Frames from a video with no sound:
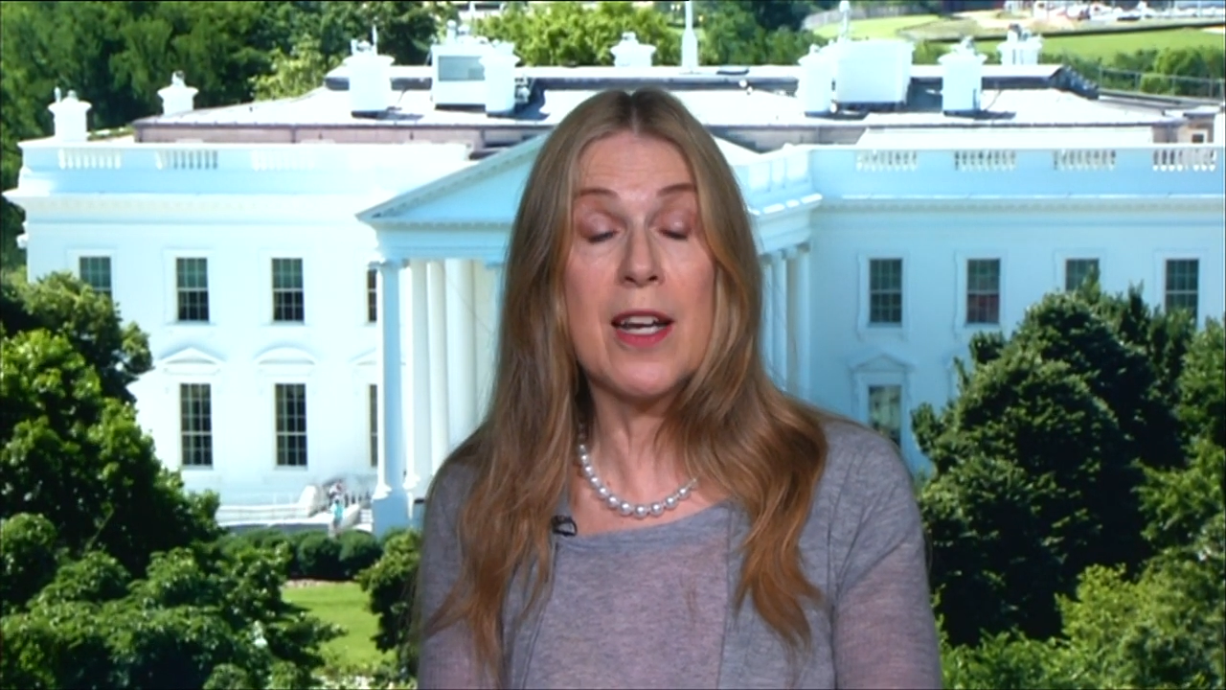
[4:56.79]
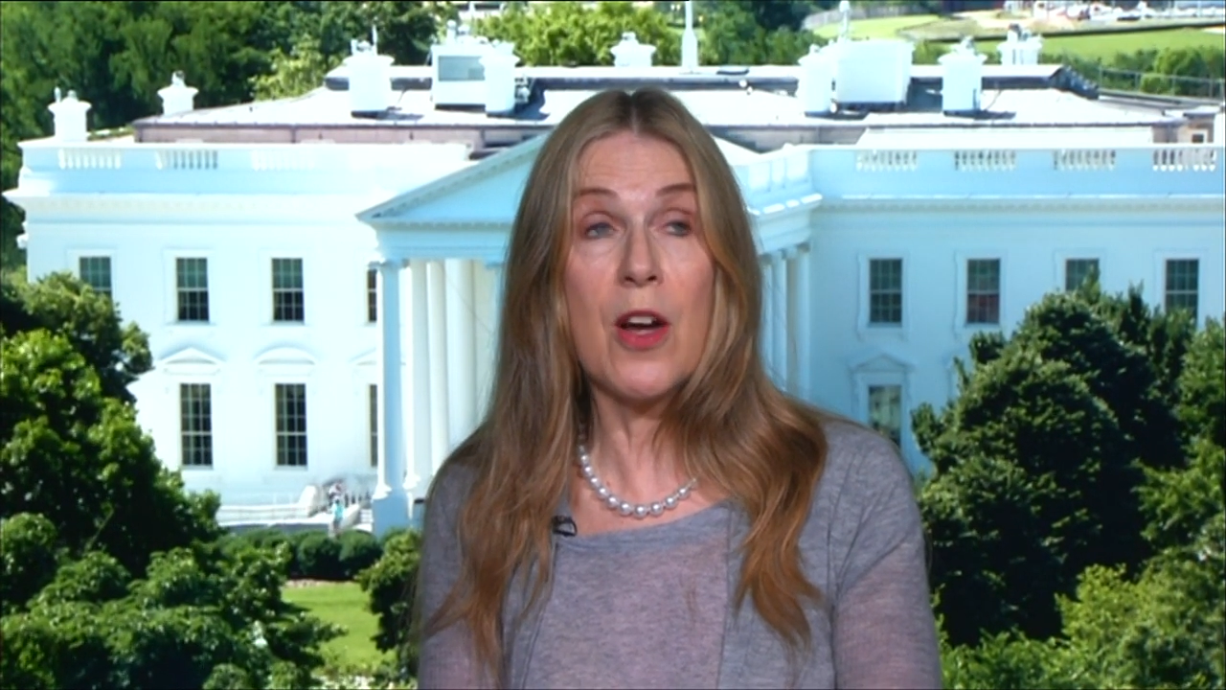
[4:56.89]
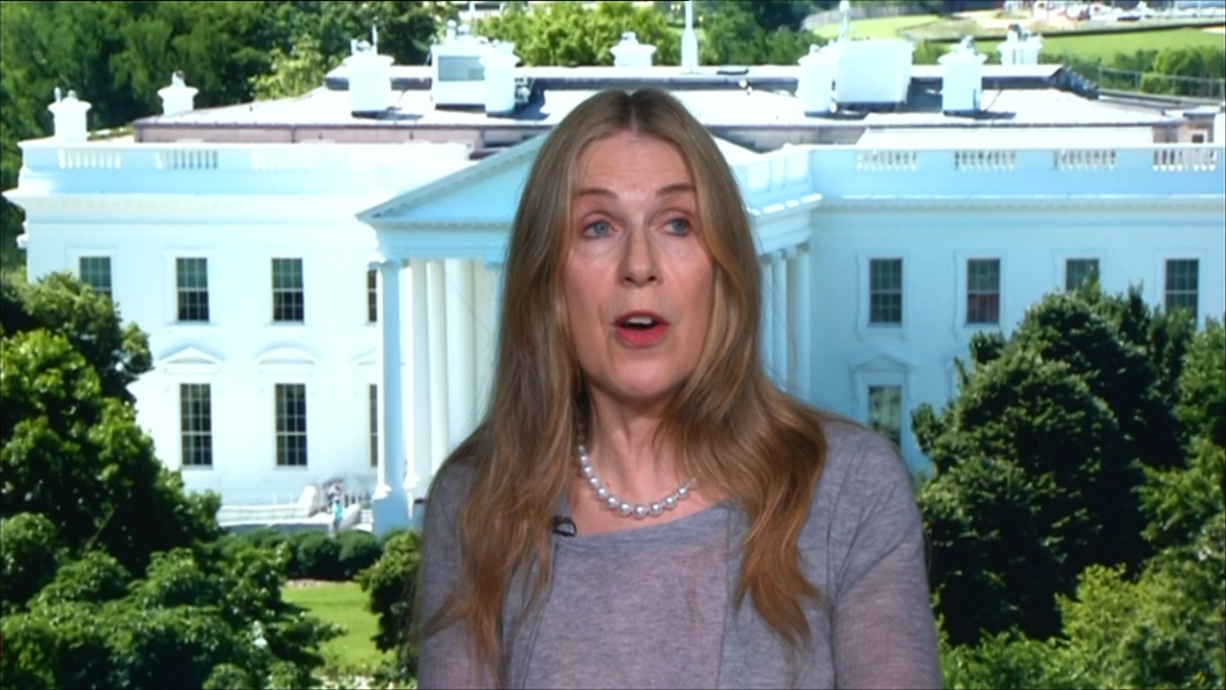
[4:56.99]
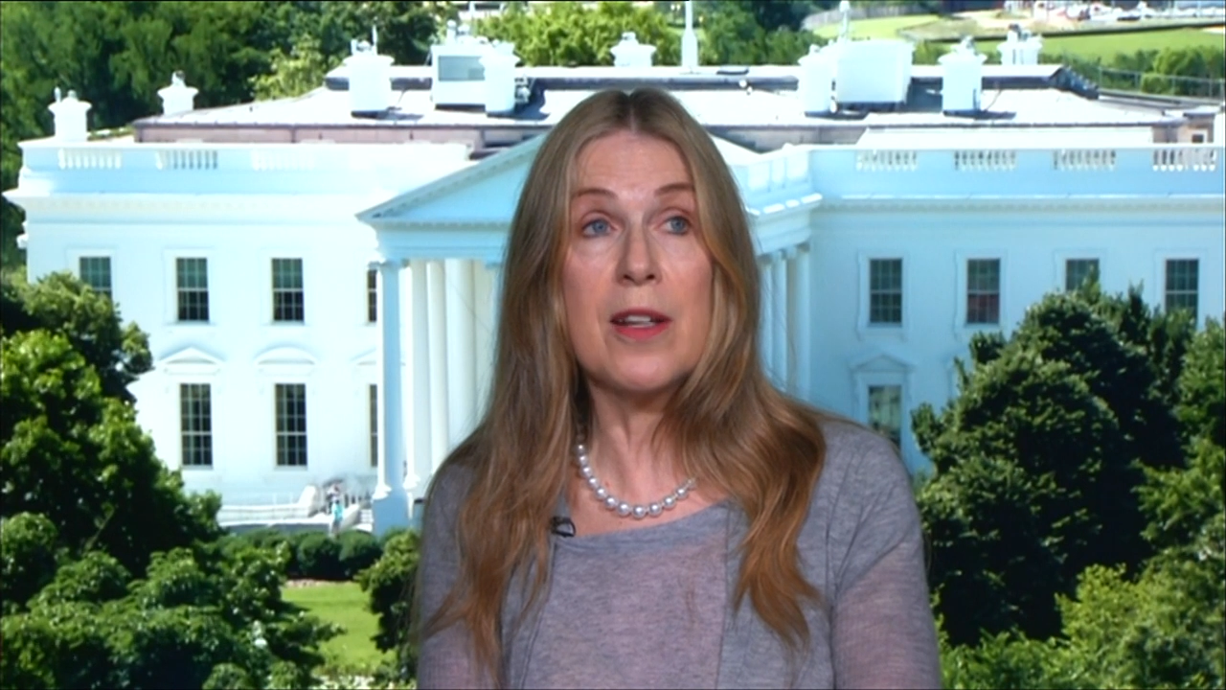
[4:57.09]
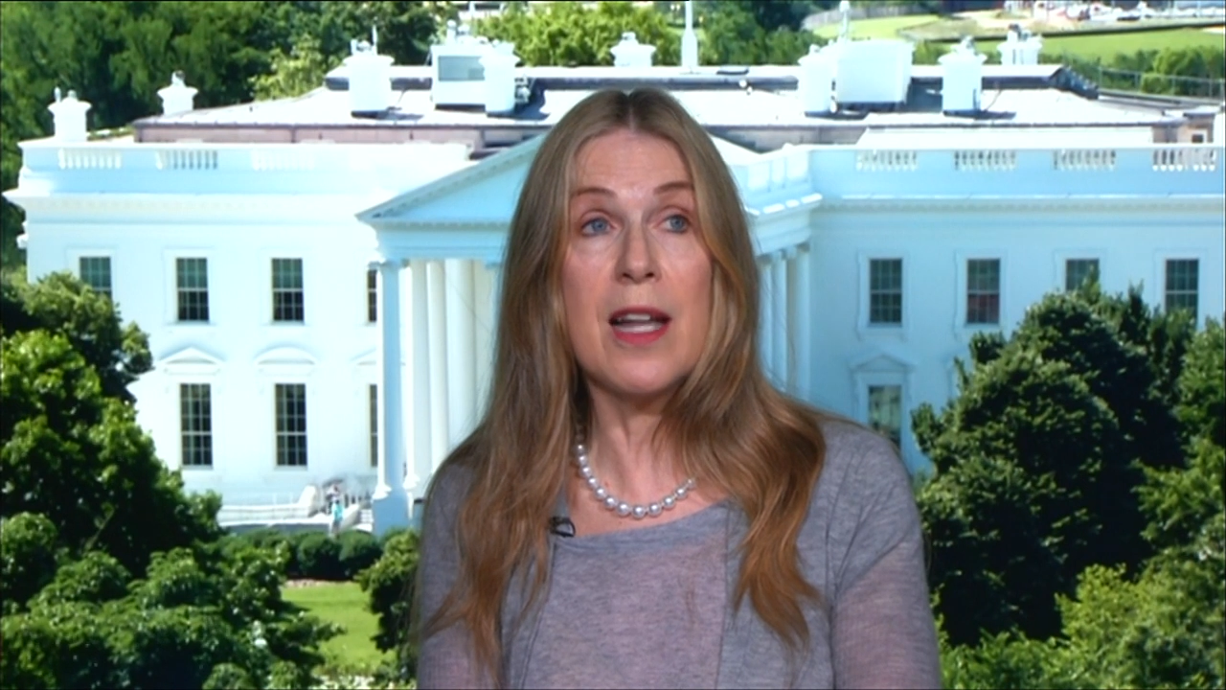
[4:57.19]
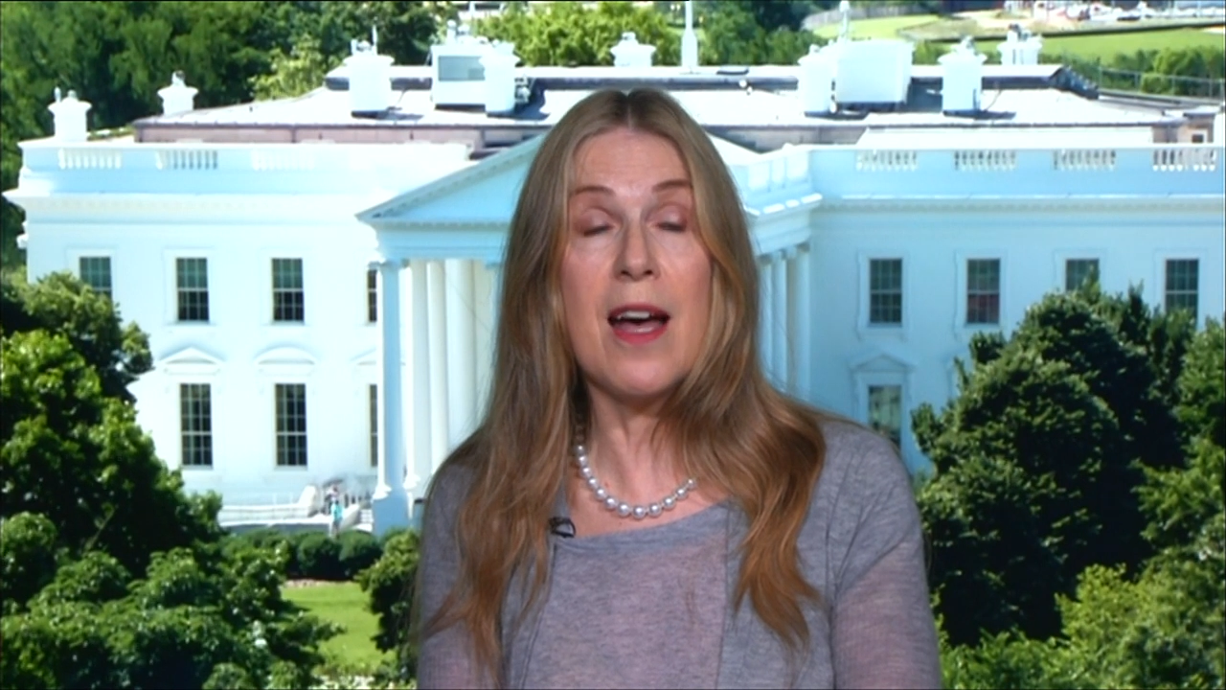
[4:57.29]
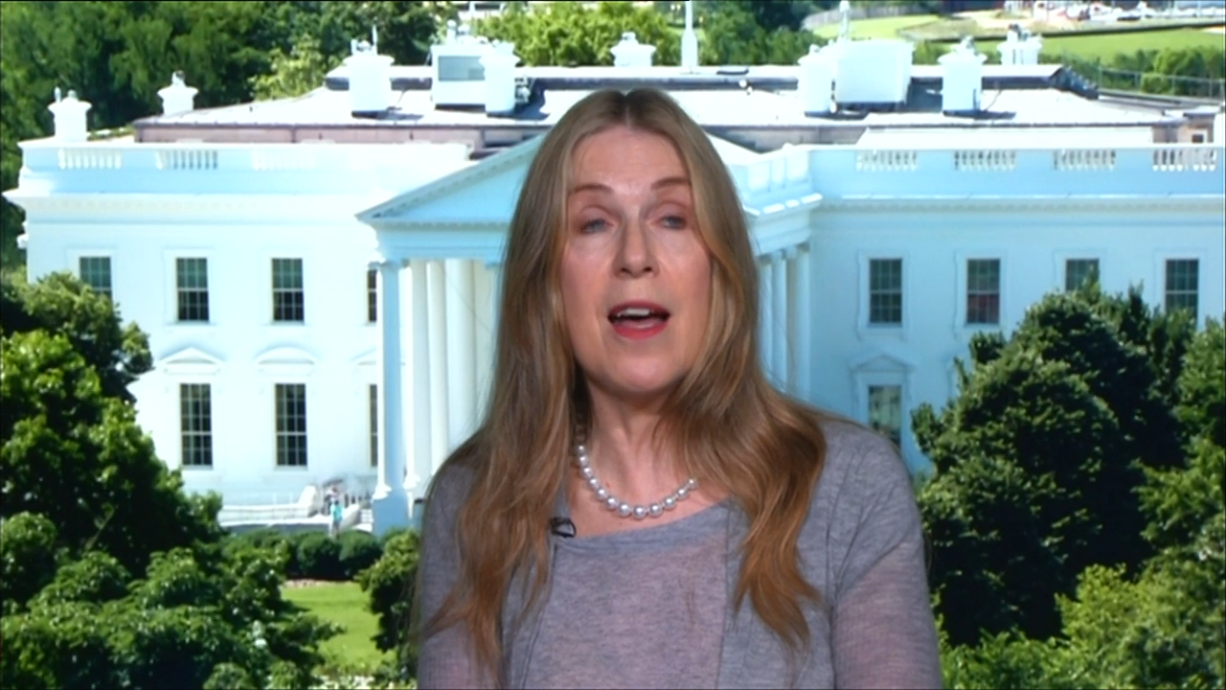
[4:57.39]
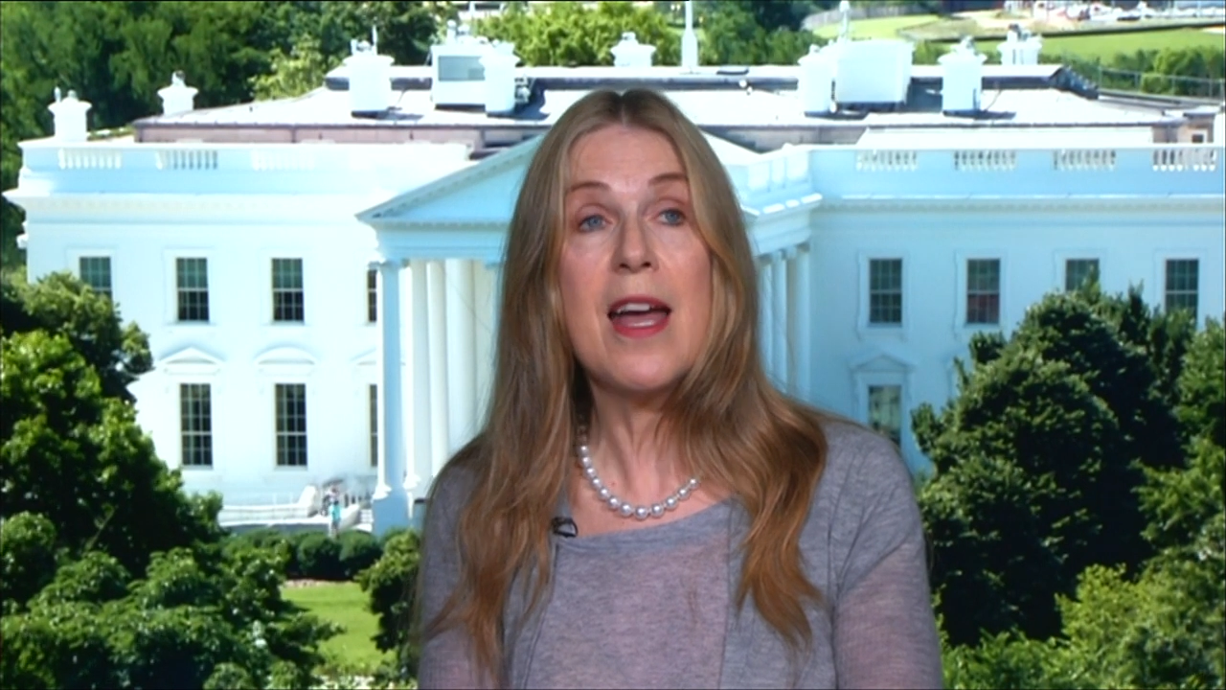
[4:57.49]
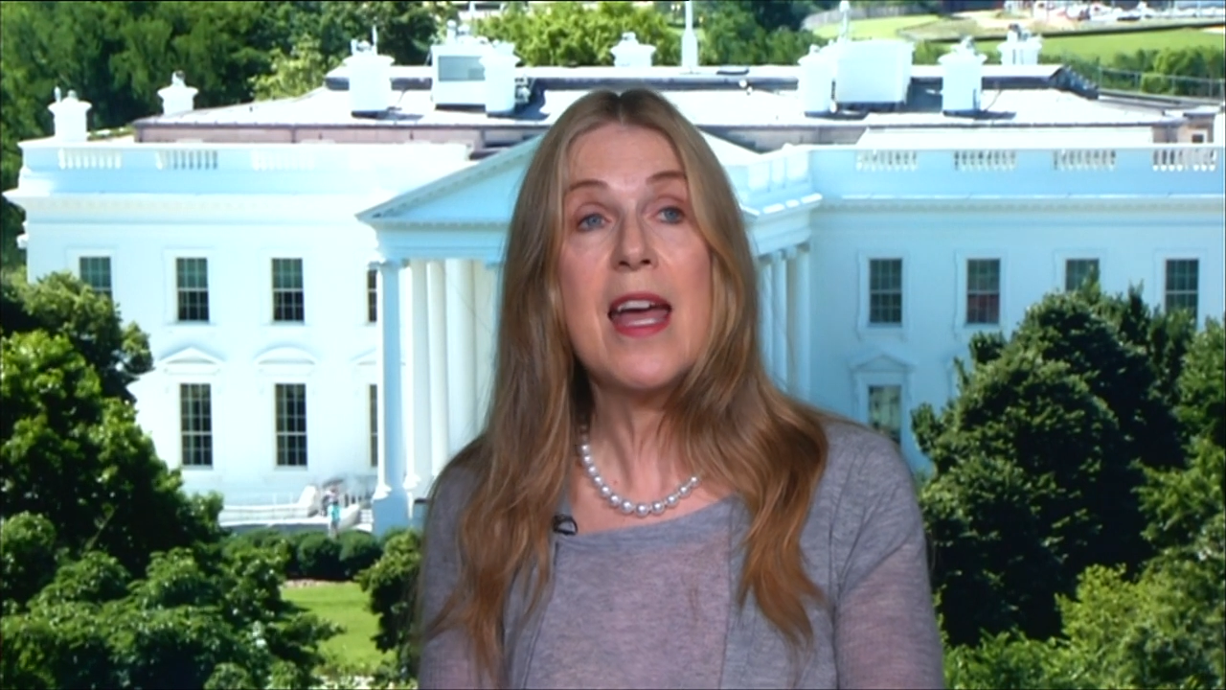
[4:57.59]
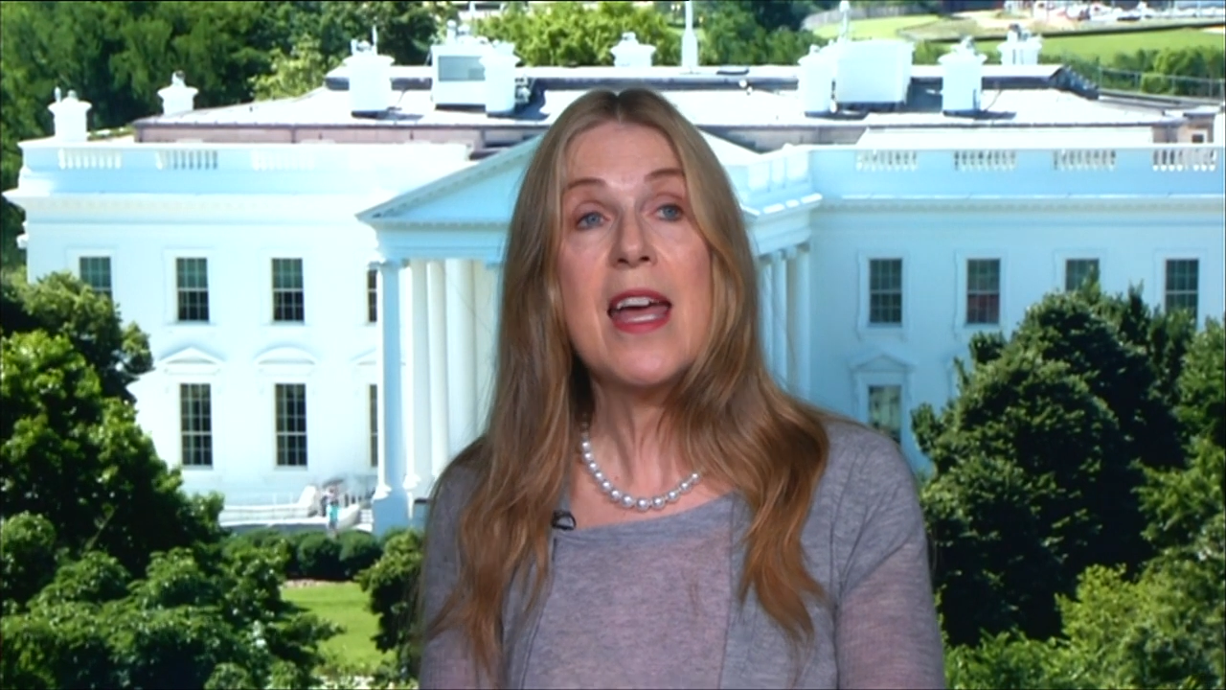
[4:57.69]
and Connla